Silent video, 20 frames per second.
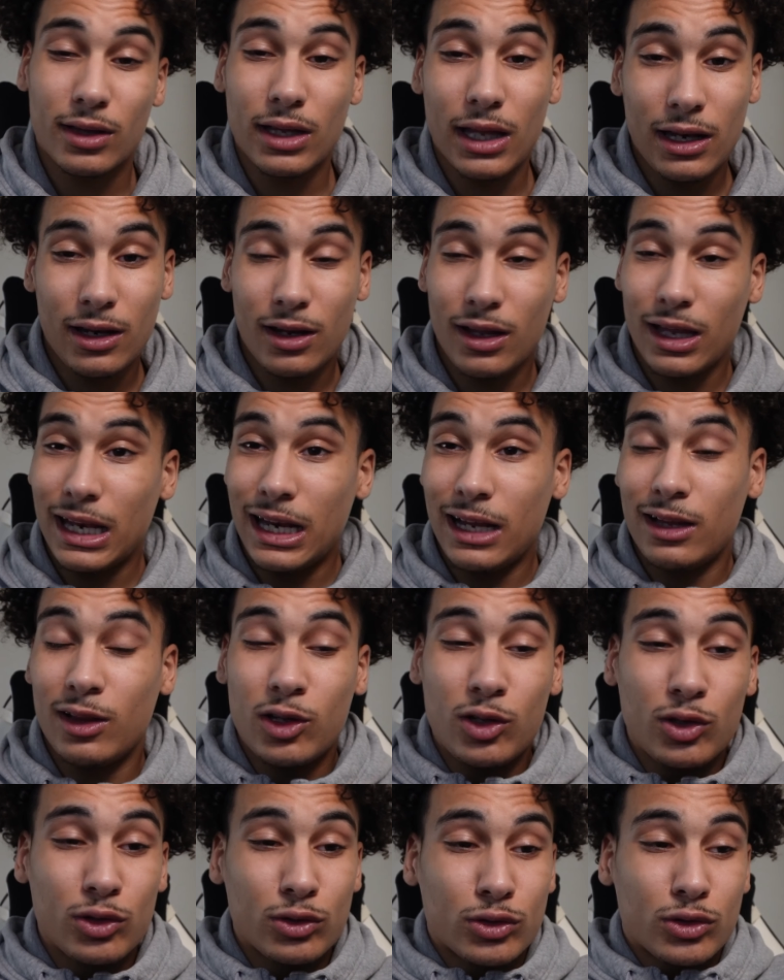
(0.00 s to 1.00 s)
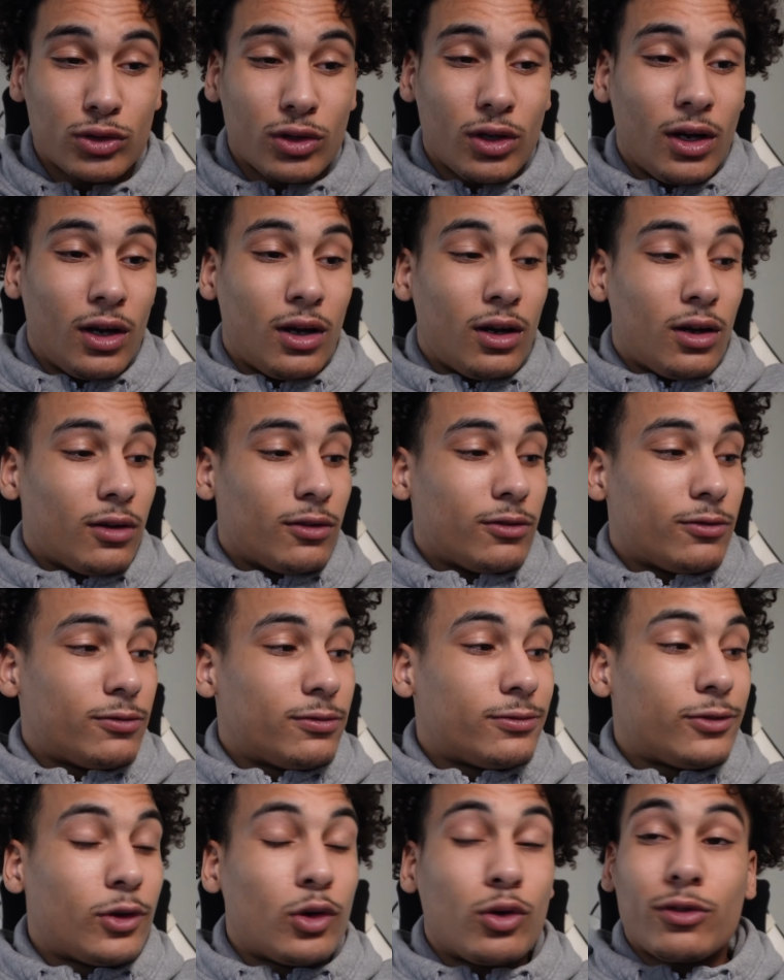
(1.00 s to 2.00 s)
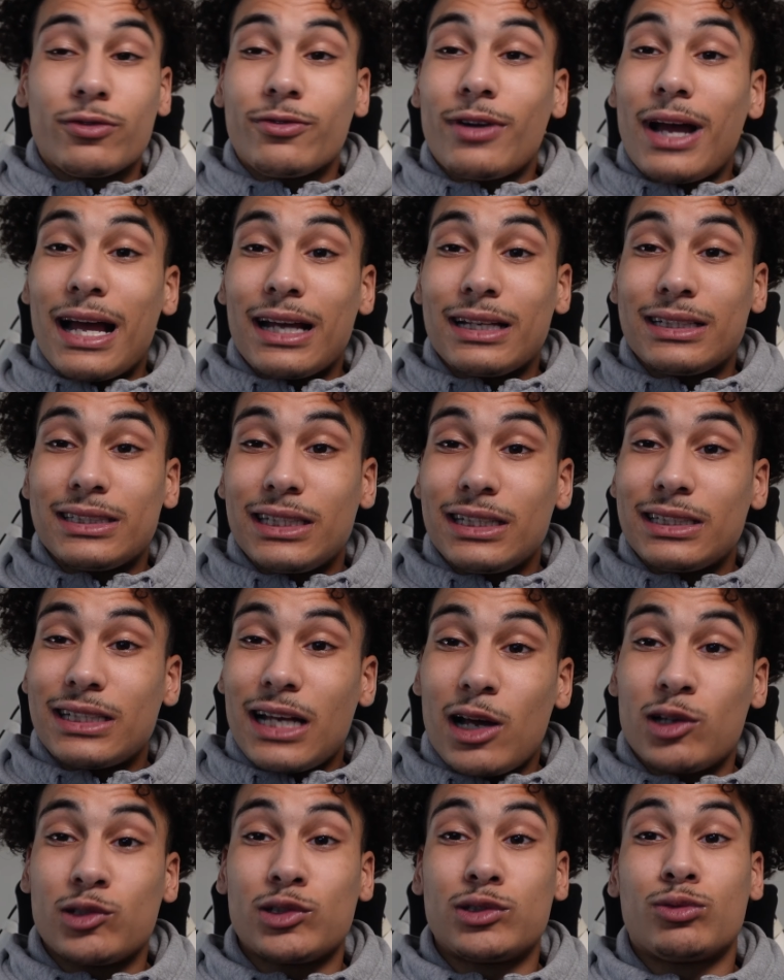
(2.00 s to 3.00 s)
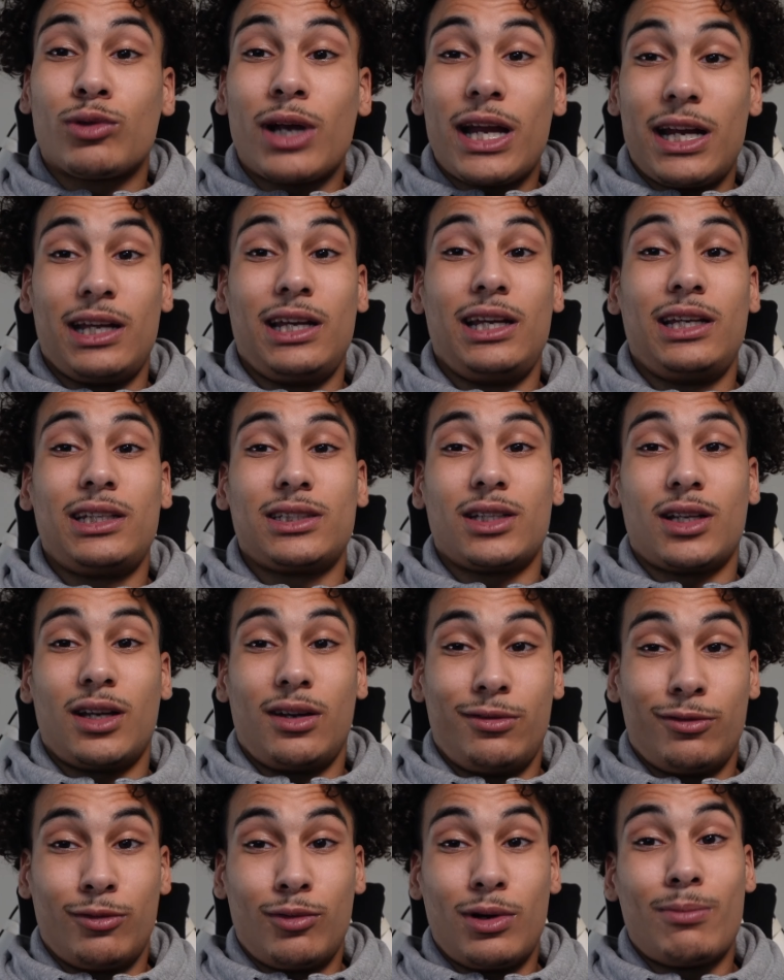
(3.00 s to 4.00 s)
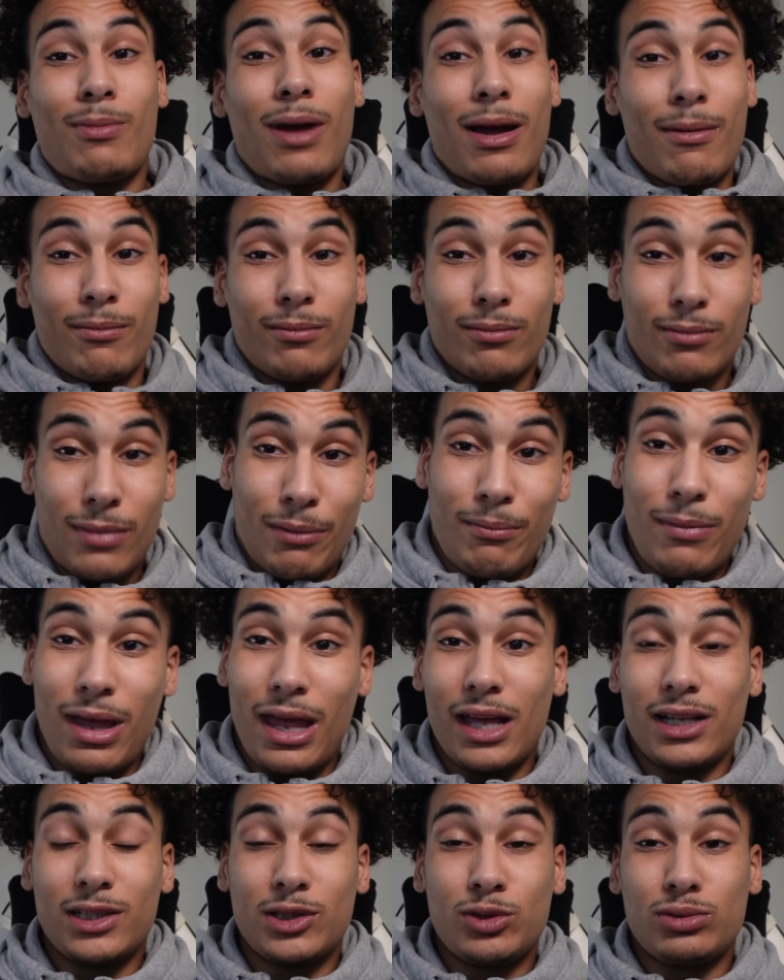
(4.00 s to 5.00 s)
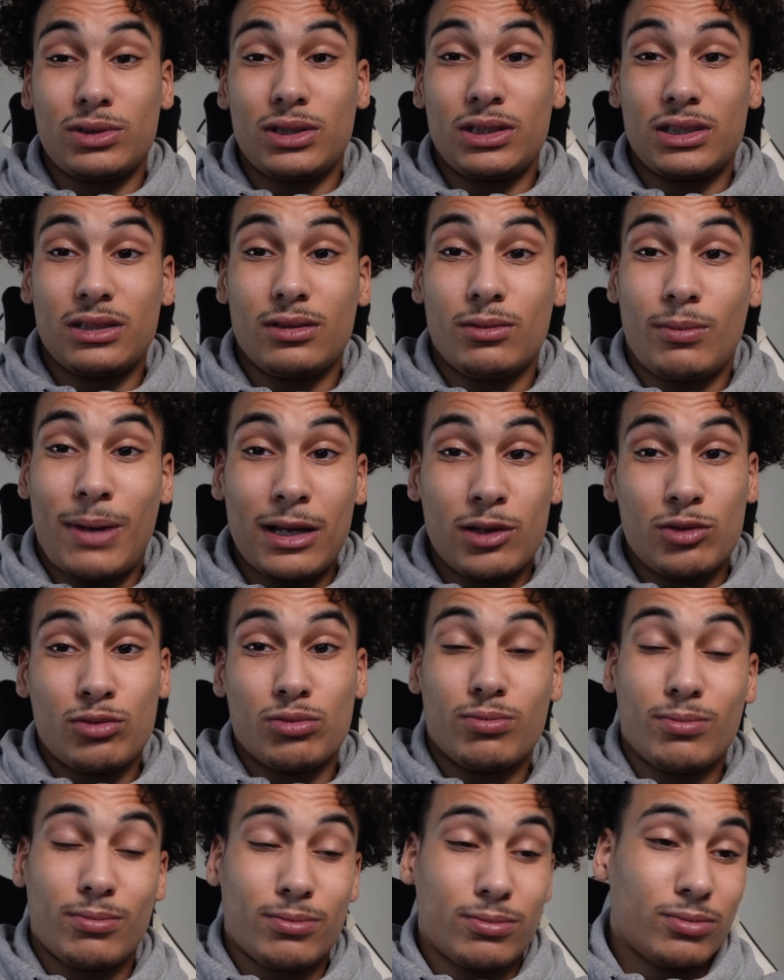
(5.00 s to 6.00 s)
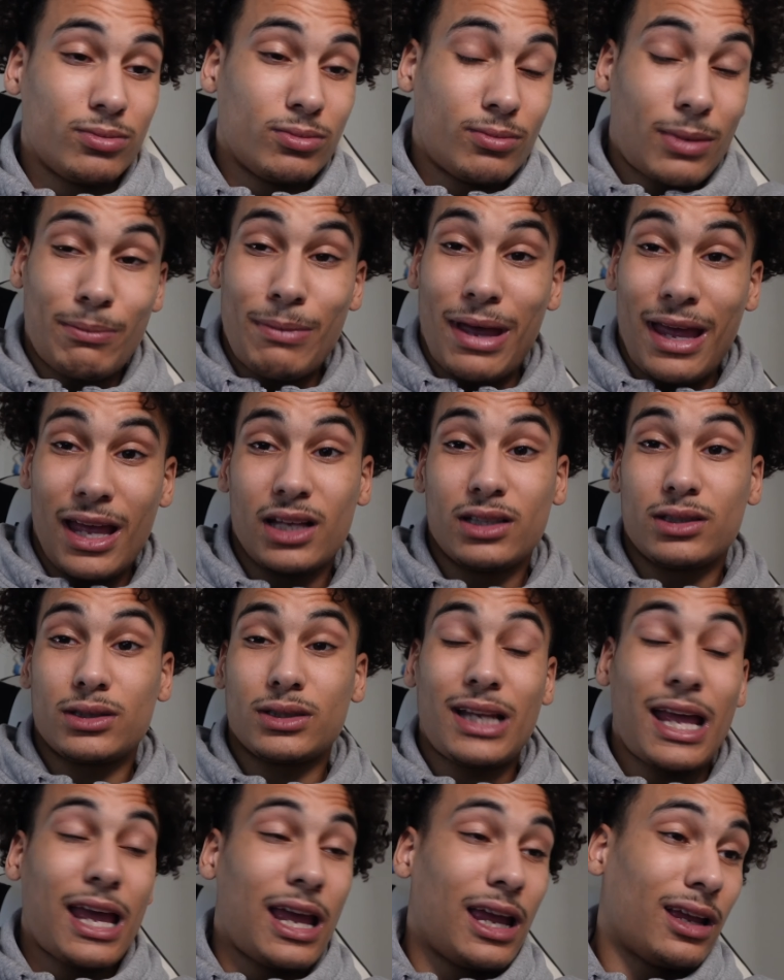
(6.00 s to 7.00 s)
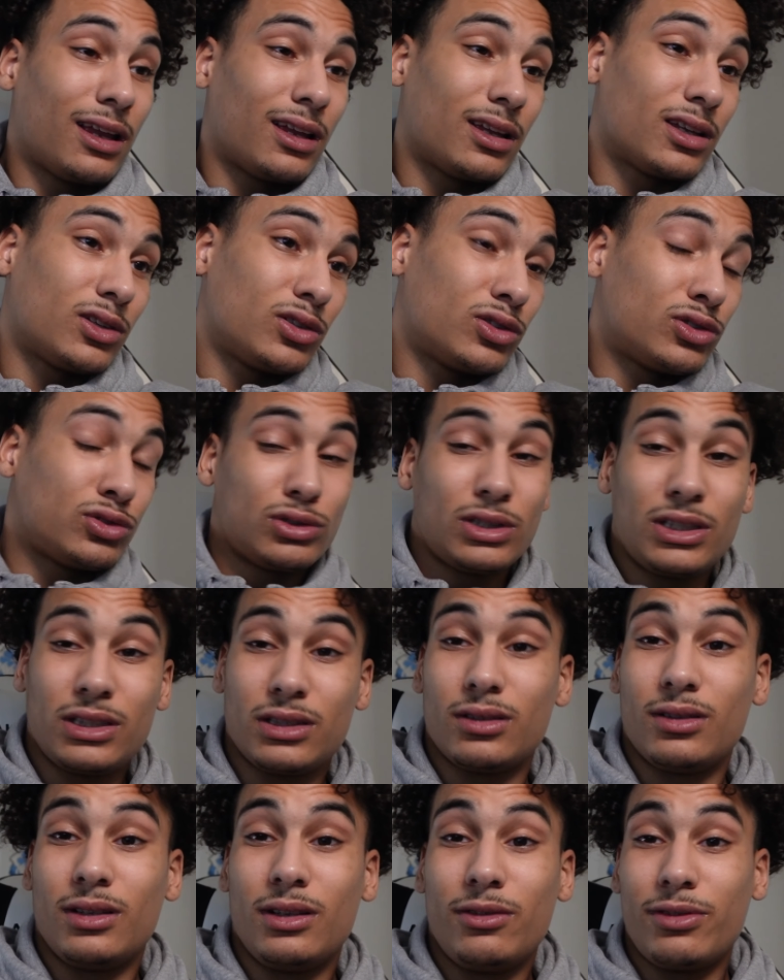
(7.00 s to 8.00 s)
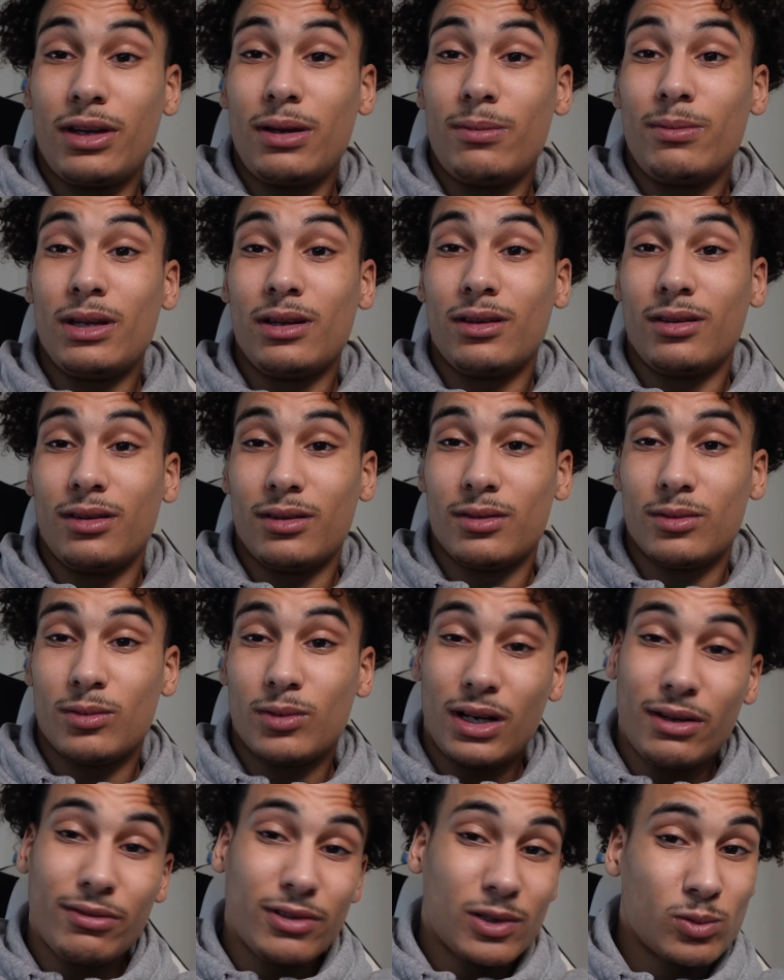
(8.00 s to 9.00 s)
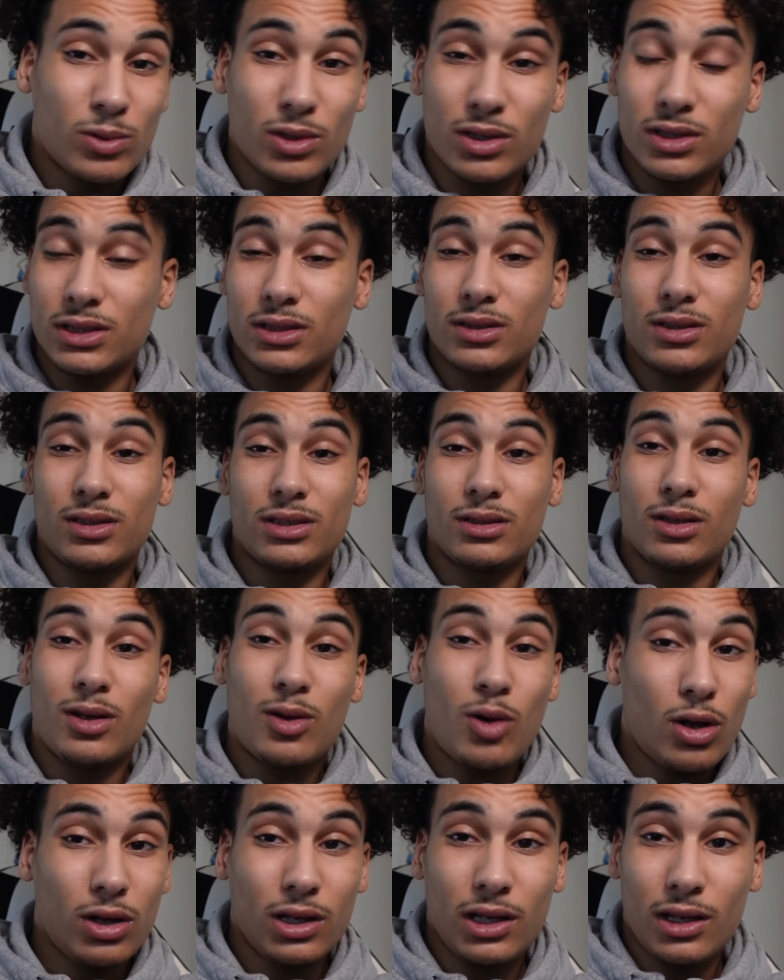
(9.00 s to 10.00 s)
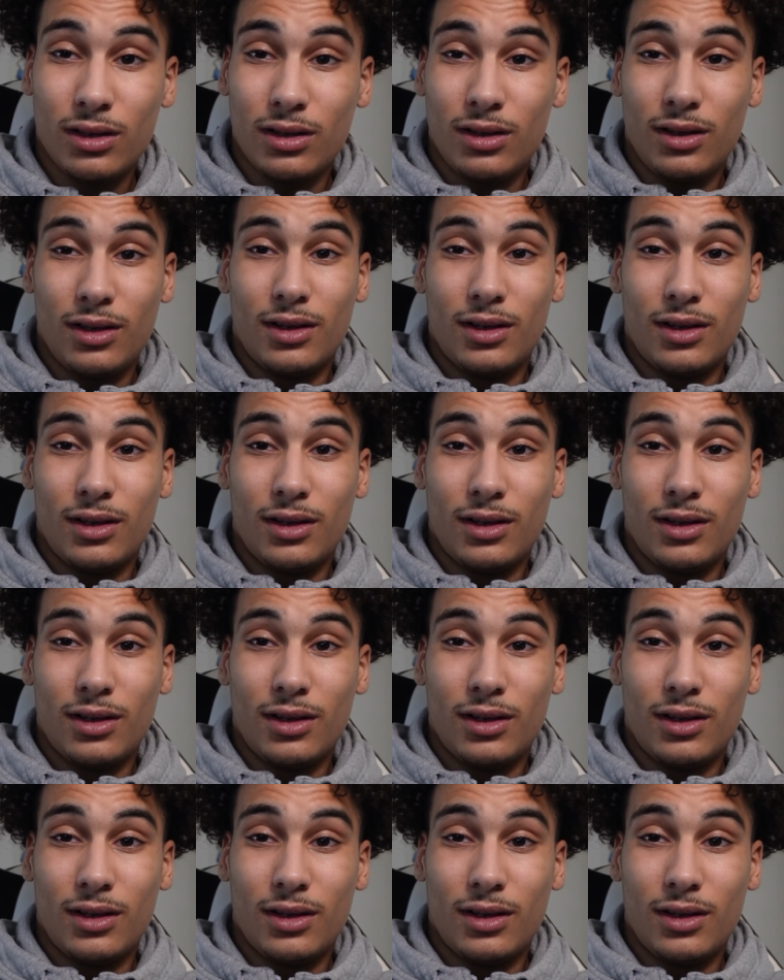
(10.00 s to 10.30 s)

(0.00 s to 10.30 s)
in the, in a little four, five, six house radius of where my my man's used to my my man's stay used to. You feel me? Whatever you want to call it.